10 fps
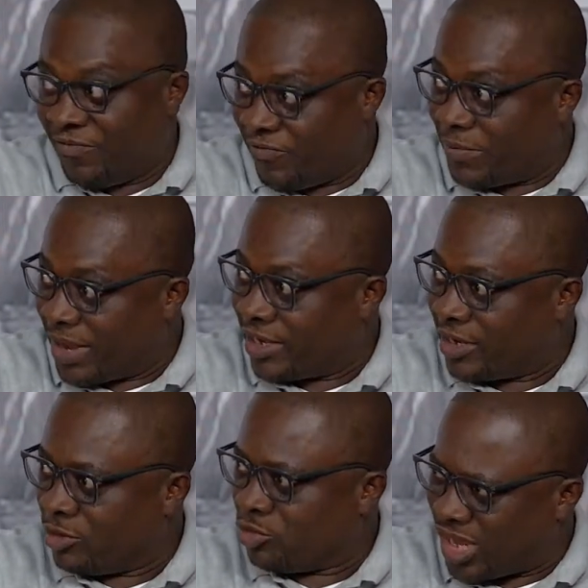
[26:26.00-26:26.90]
for a man
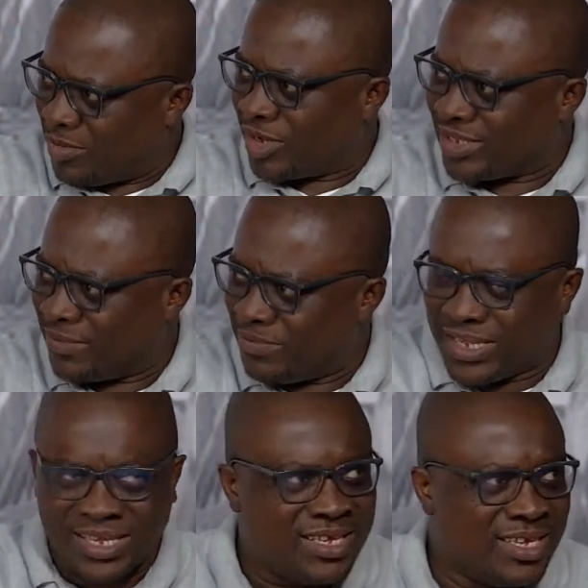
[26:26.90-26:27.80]
to come out and
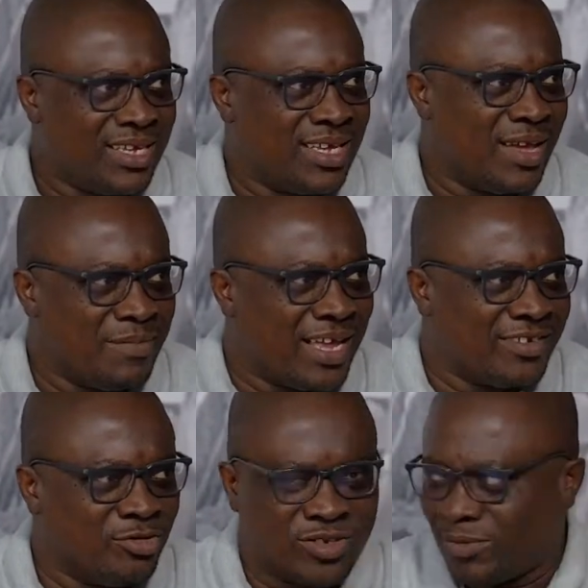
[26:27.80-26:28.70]
be
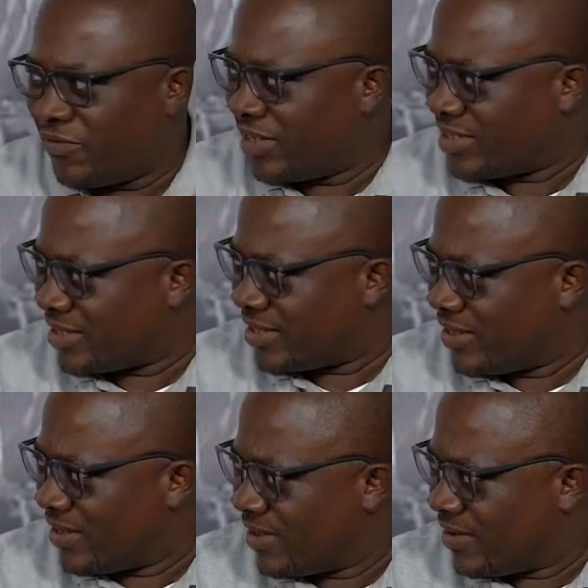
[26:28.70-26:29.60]
answering to some of these things.
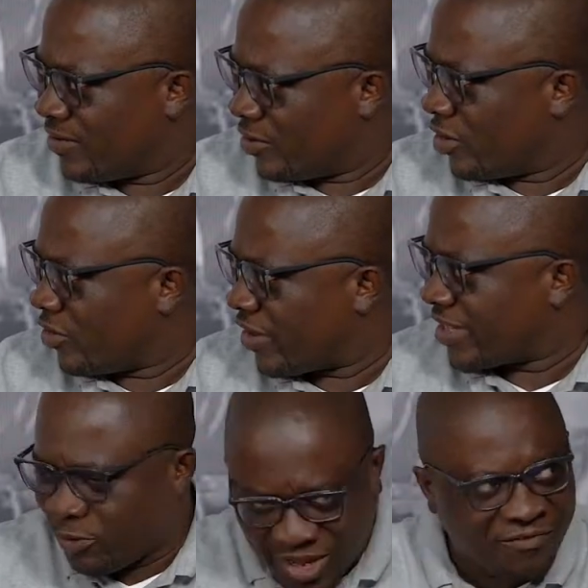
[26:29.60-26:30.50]

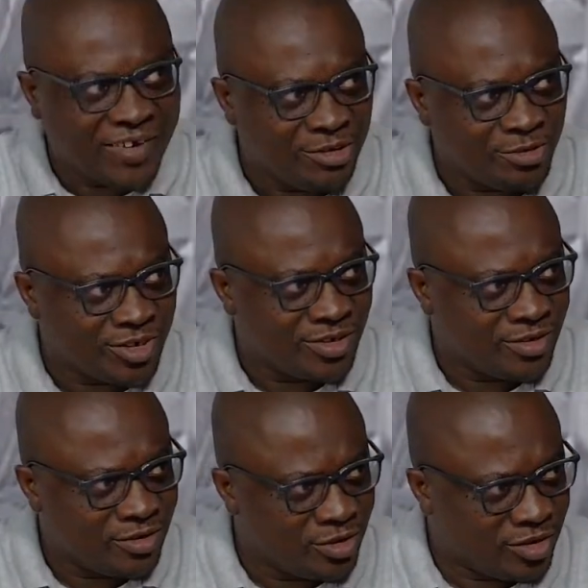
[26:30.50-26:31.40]
So we have values.
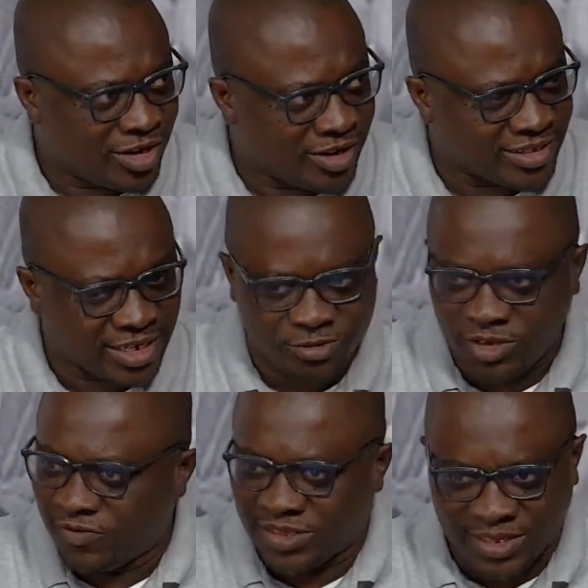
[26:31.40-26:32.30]
You understand?
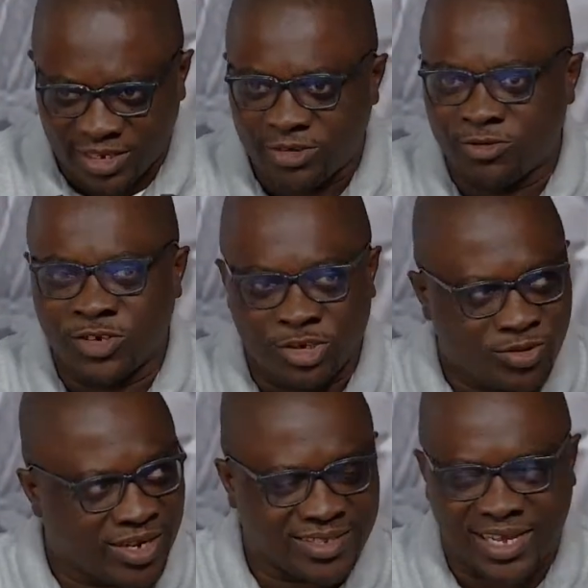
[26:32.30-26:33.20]
If you think you need
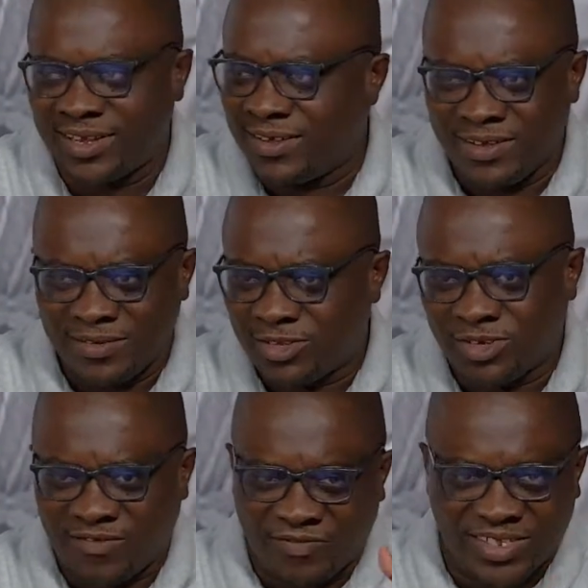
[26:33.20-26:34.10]
to answer, as you
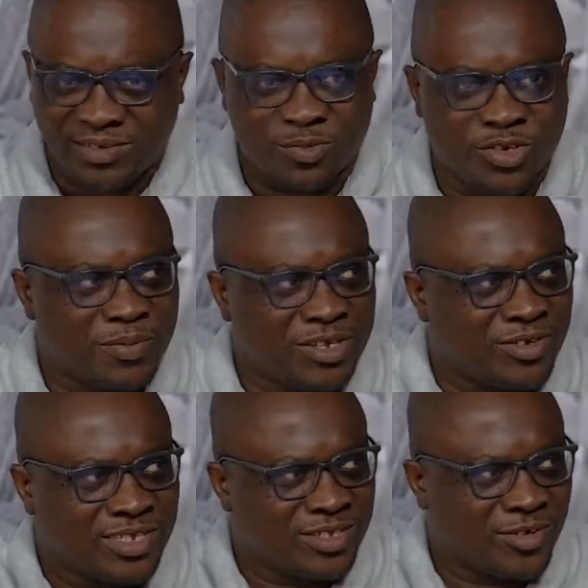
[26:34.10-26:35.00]
can find some
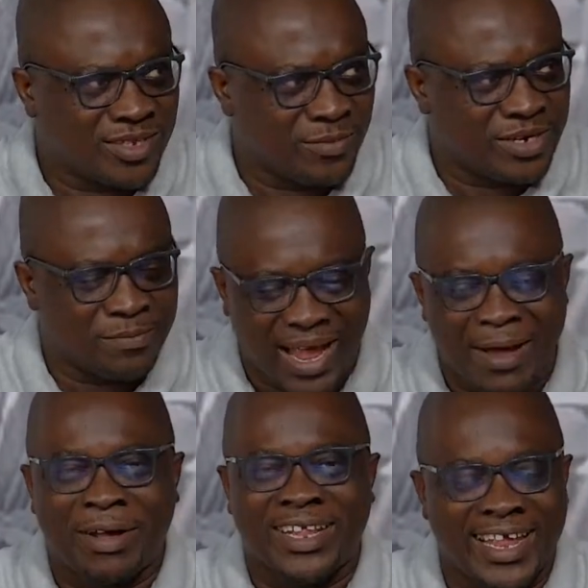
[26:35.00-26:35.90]
spokespersons or somebody,
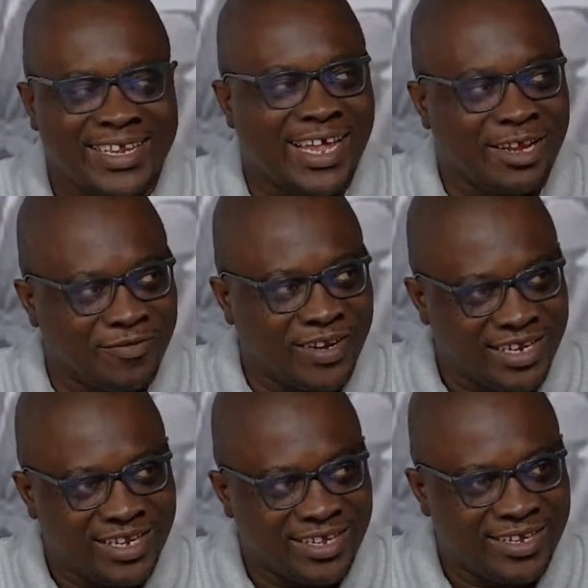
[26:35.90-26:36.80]
but at the end of the day,